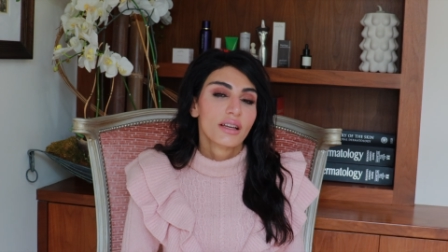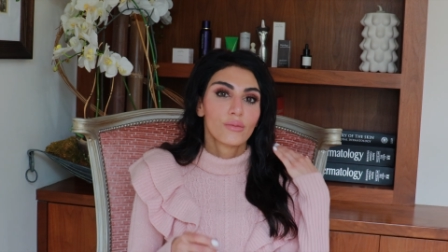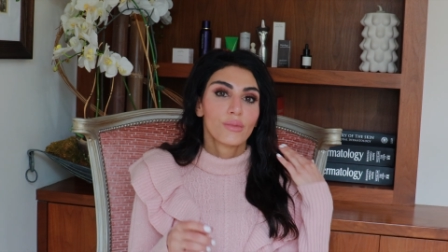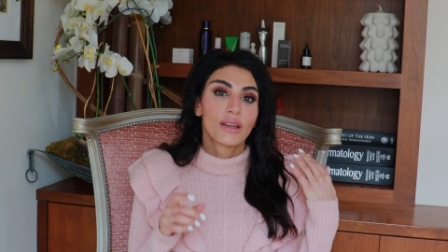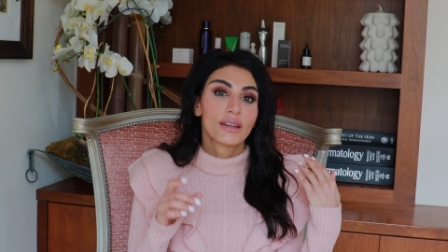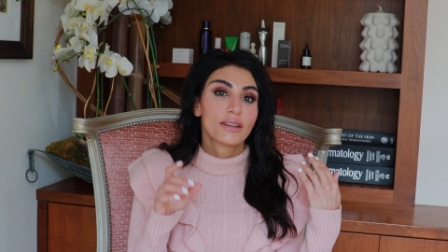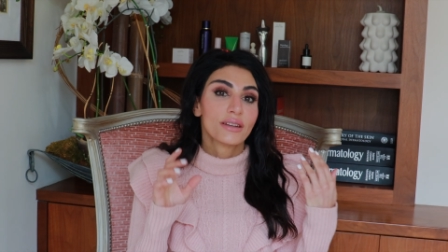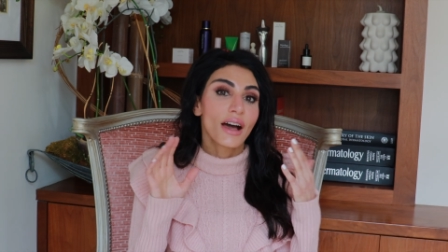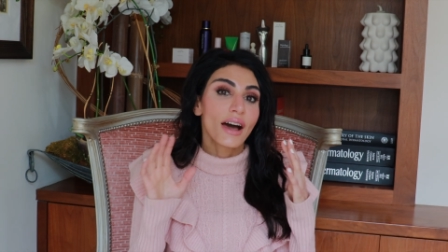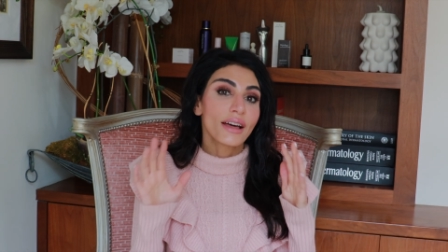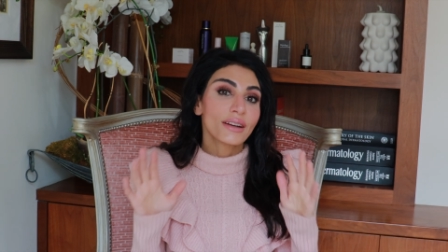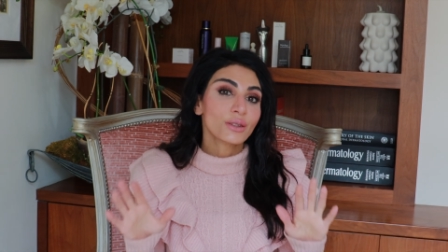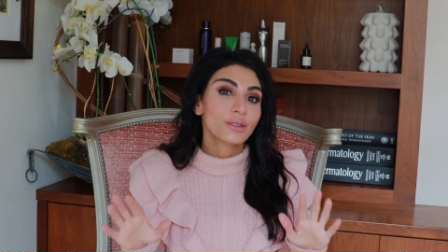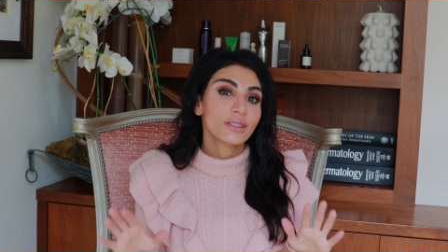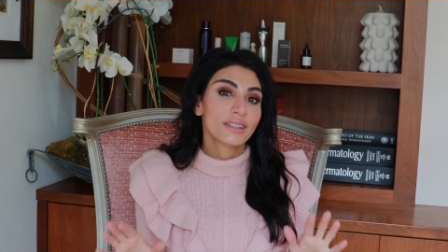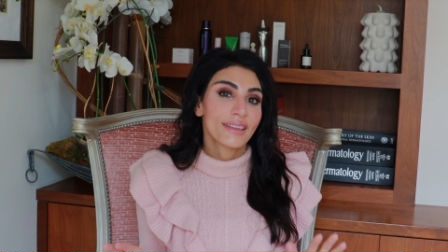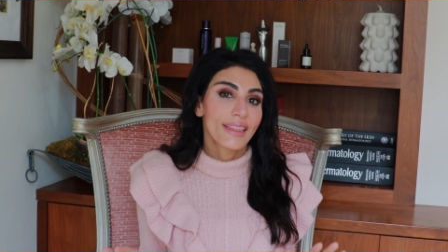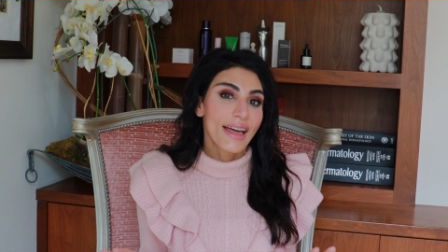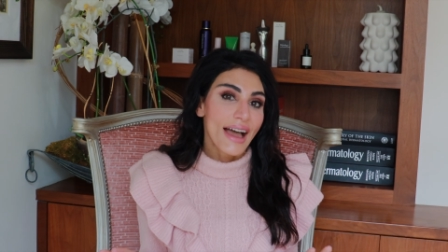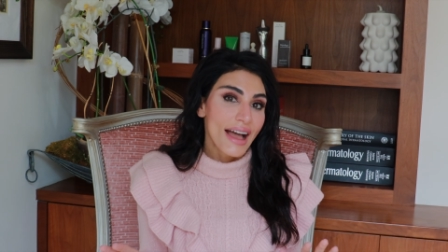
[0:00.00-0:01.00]
But not
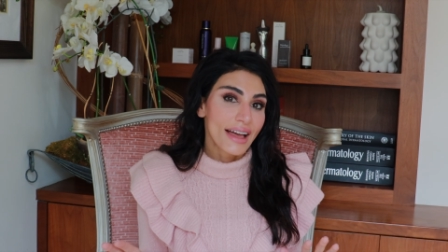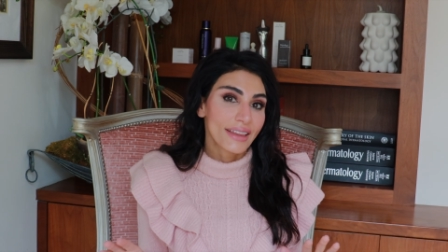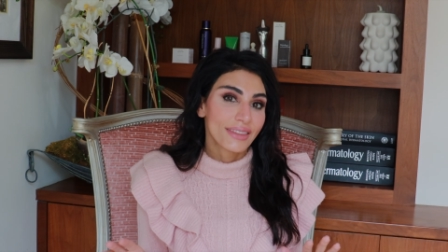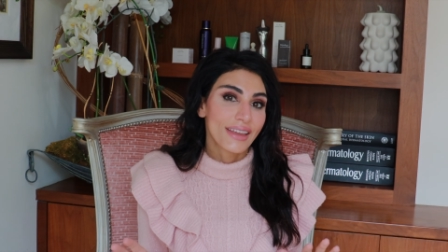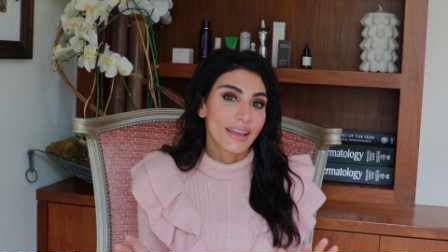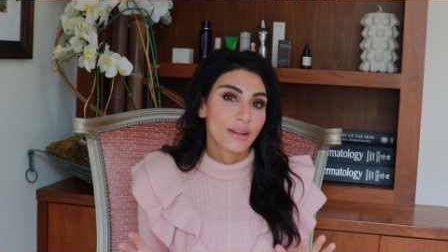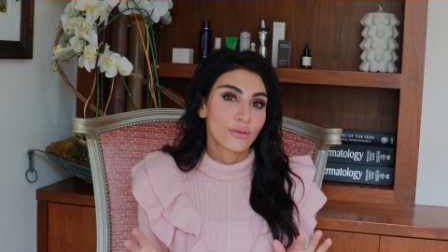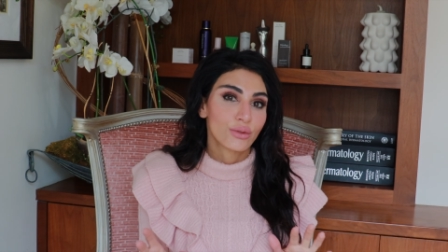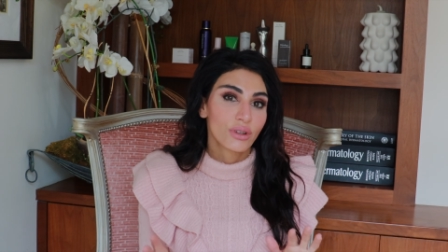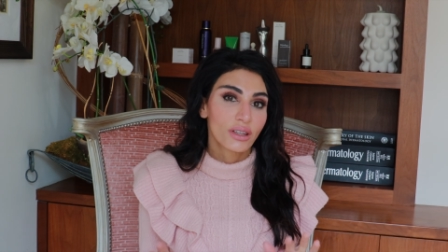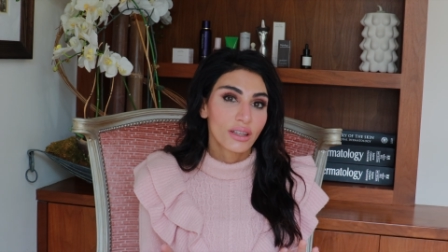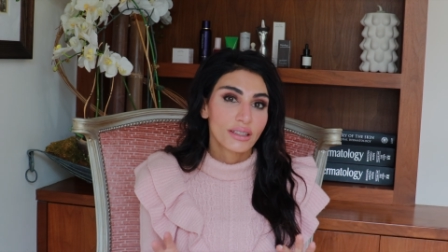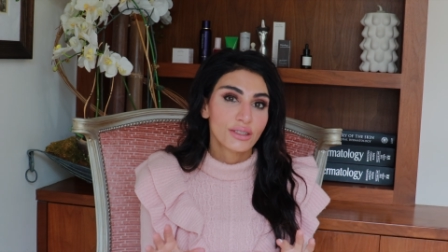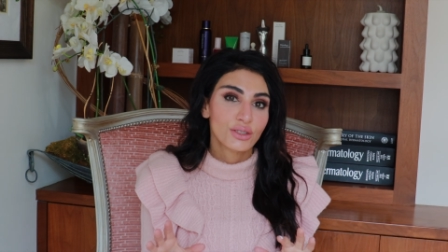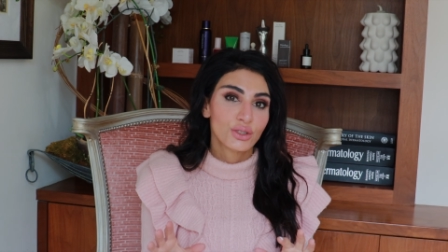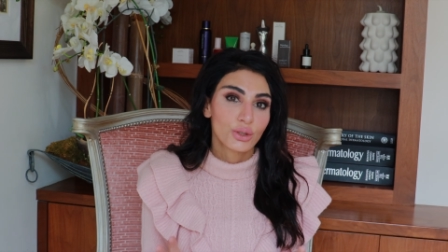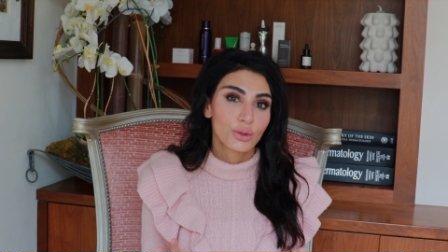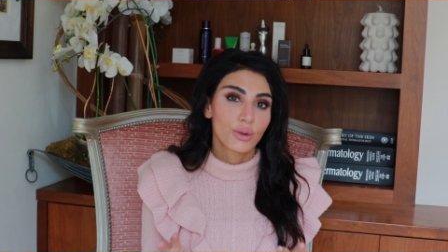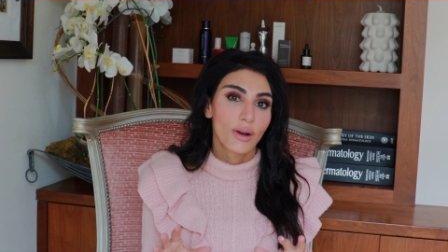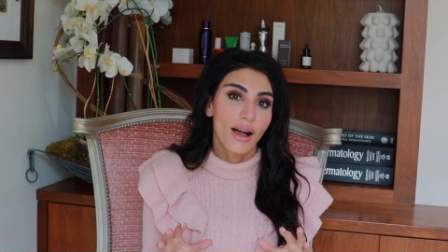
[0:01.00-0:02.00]
only that, they really
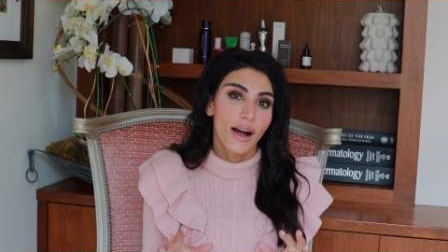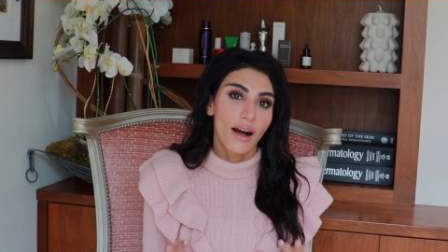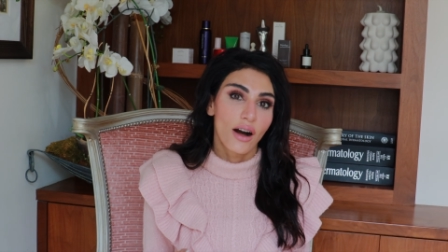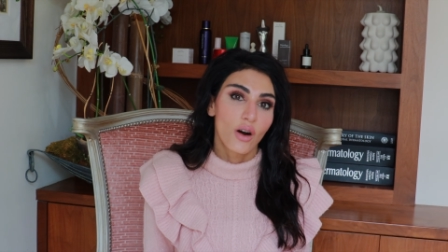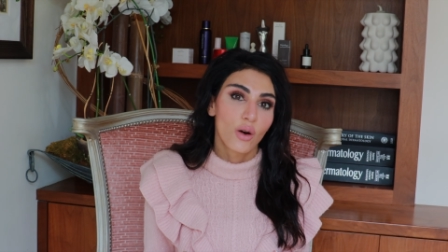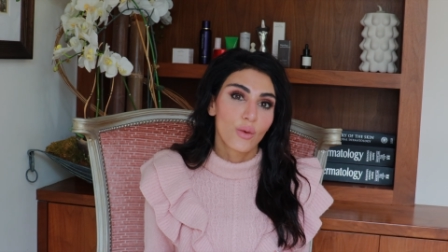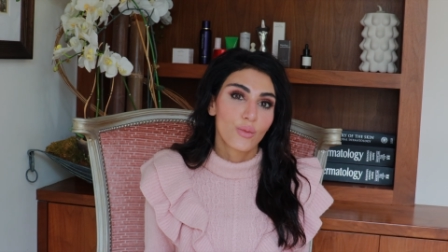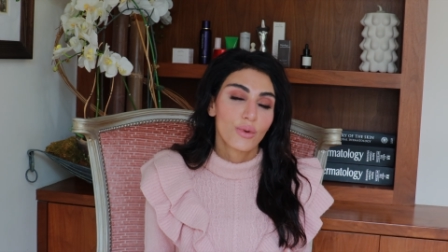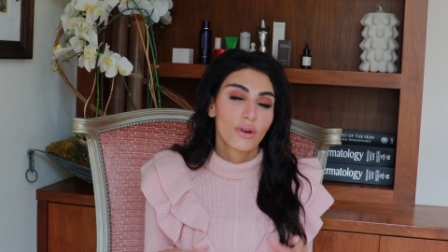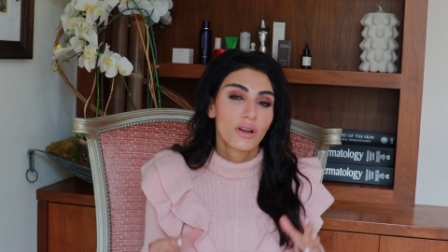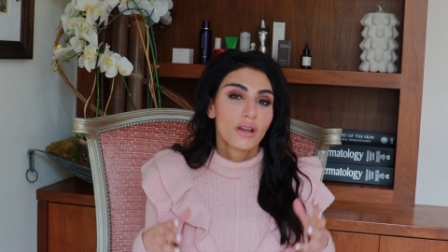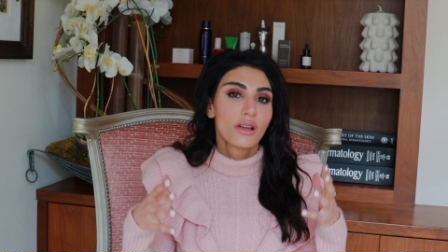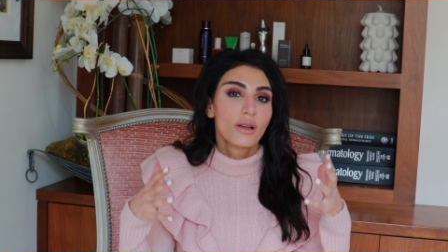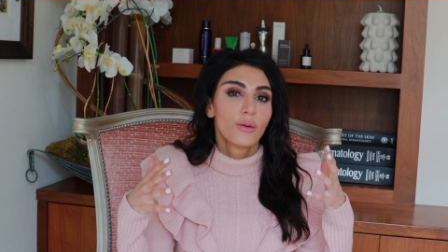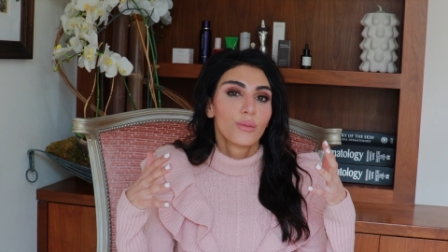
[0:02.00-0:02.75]
do help